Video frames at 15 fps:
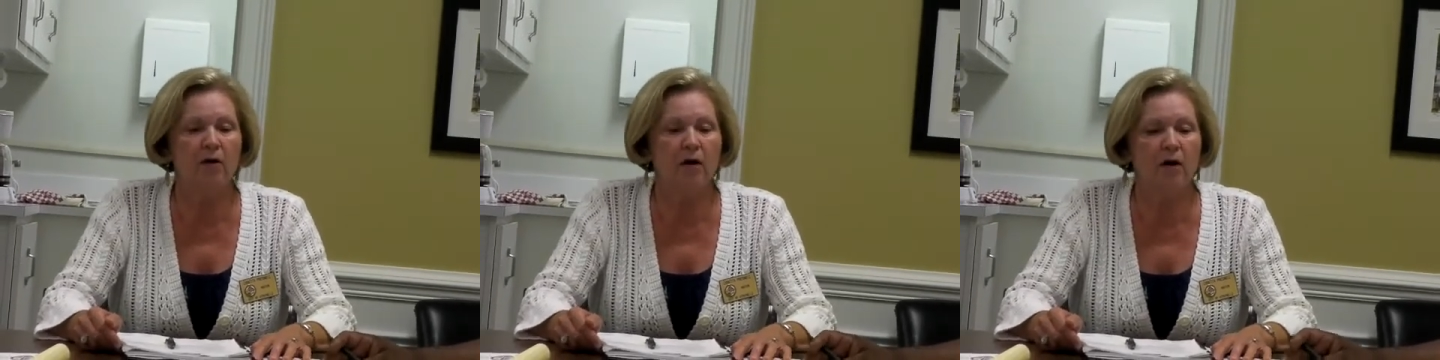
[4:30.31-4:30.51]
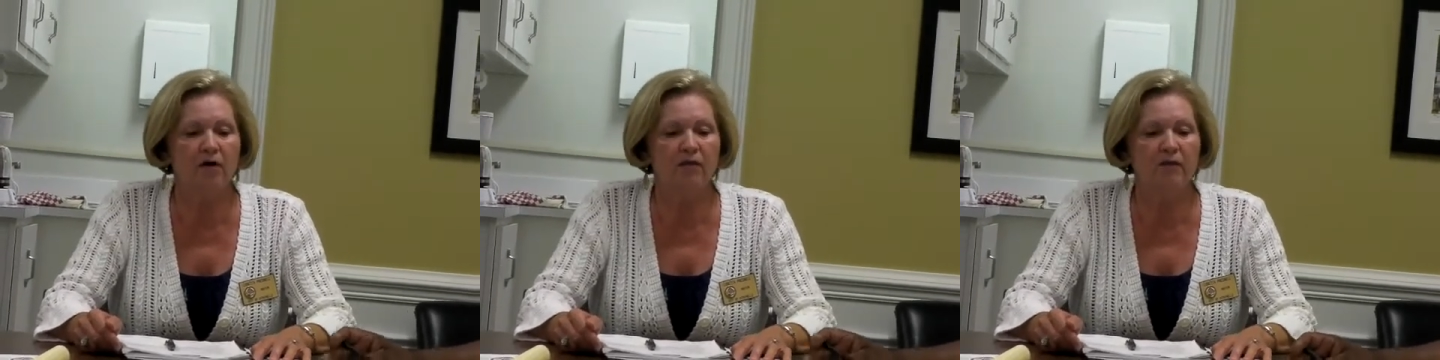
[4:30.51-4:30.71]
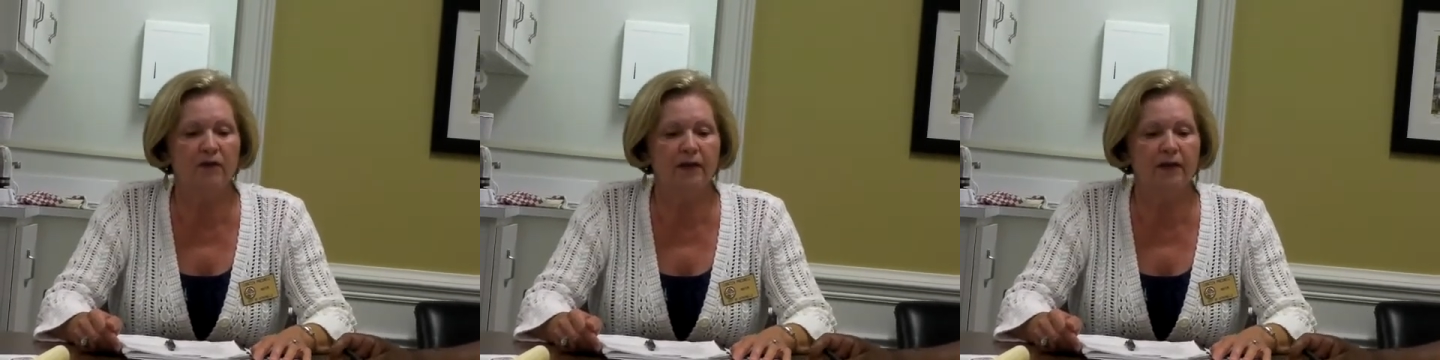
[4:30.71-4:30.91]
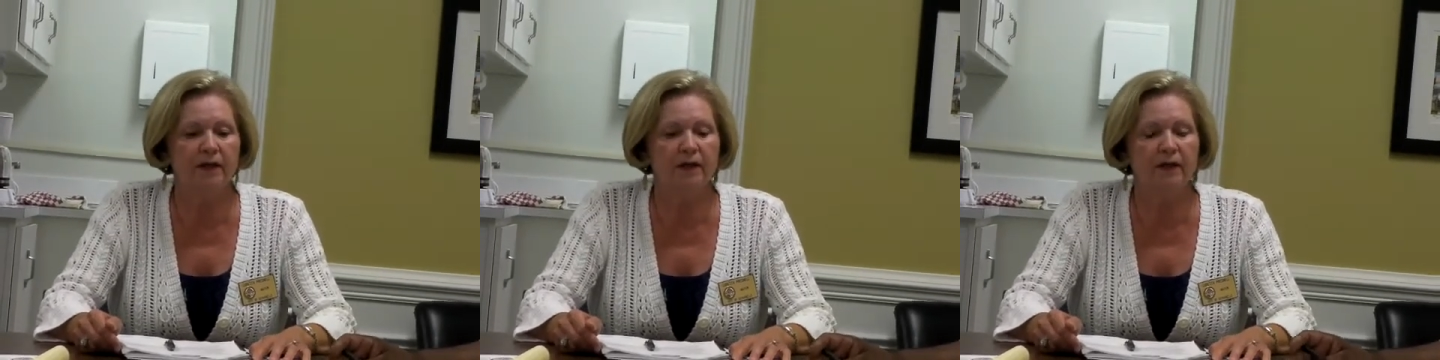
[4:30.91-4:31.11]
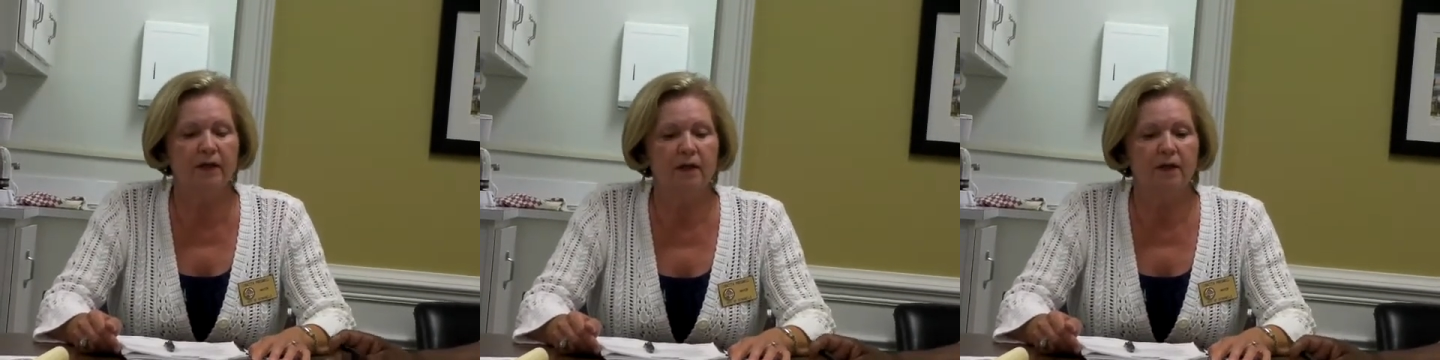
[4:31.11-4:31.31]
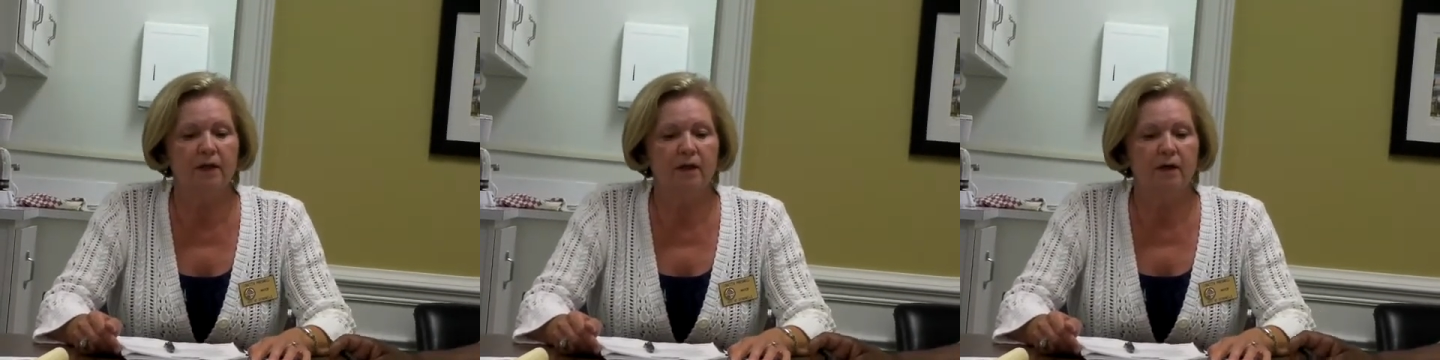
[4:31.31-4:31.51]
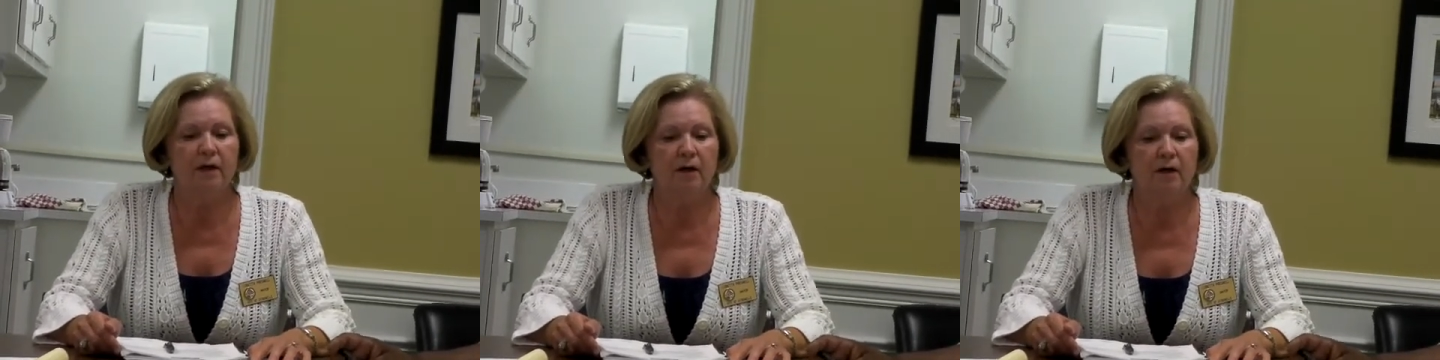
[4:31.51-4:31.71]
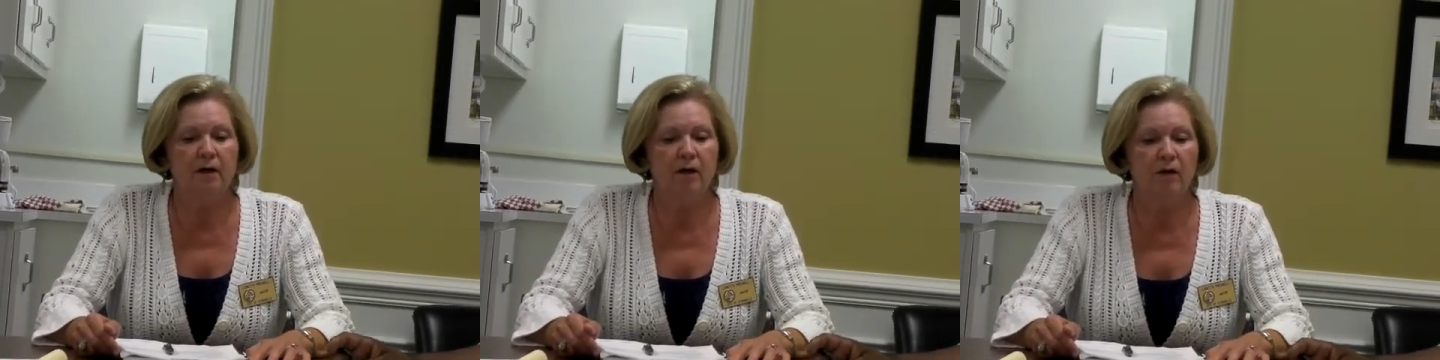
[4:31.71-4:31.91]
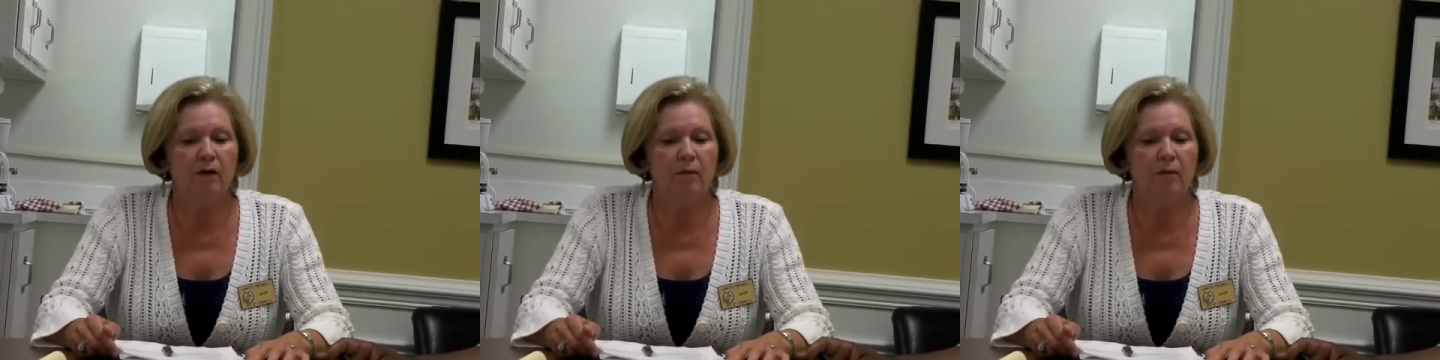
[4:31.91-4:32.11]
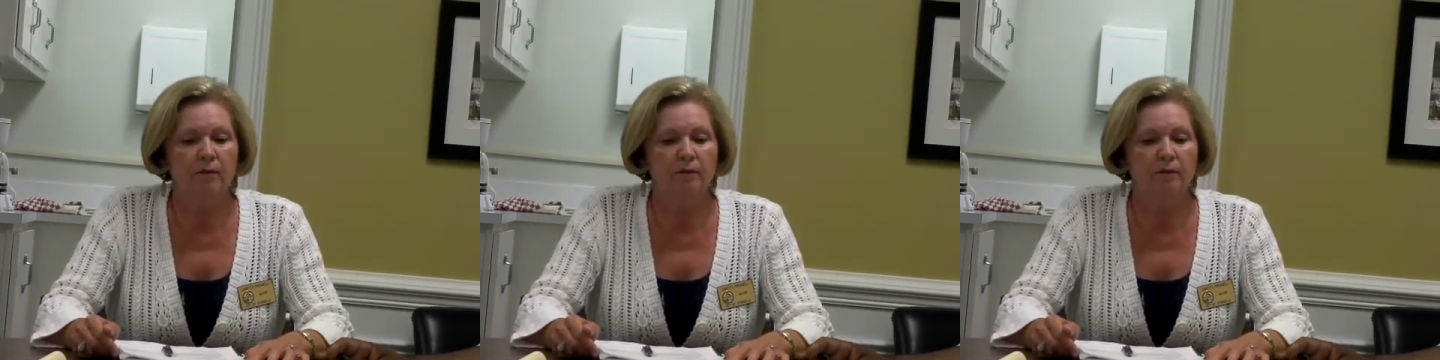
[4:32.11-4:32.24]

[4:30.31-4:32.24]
of the uh,